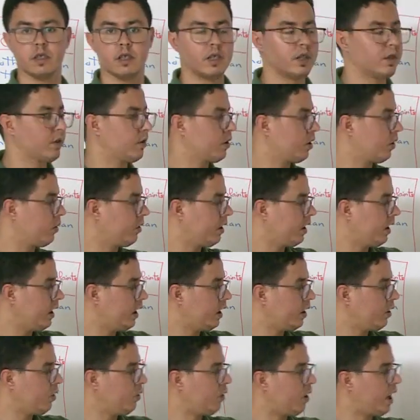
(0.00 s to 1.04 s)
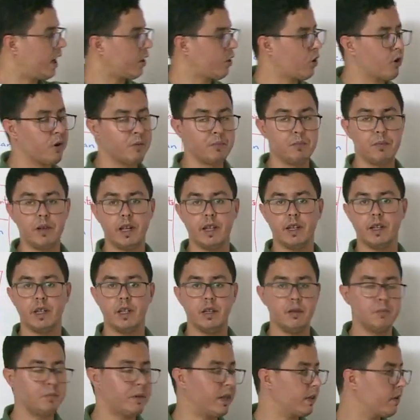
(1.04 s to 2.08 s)
So here you are
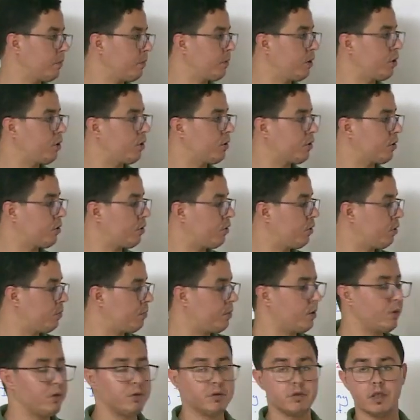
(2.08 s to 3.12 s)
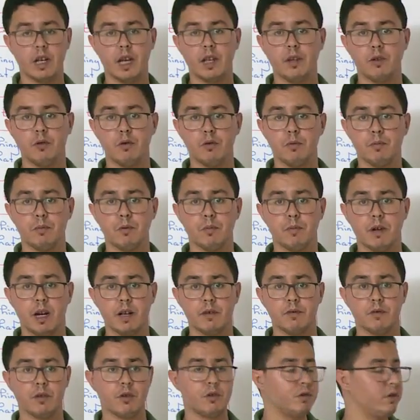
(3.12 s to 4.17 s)
complaining, but because you bought a new mobile
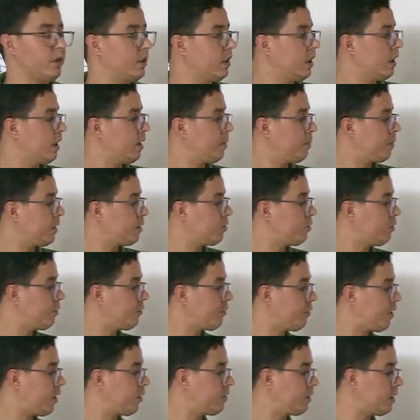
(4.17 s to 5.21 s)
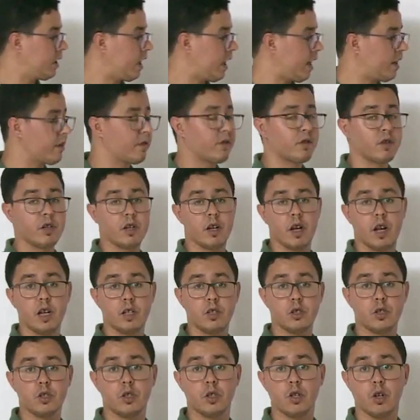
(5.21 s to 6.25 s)
phone, but you found a
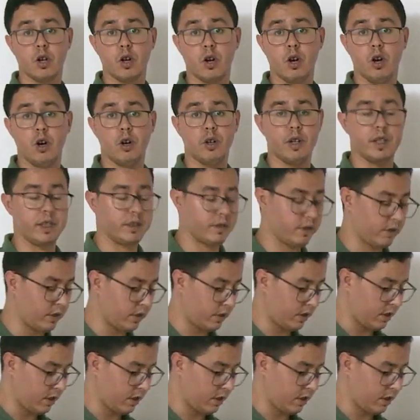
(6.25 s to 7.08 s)
scratch on it.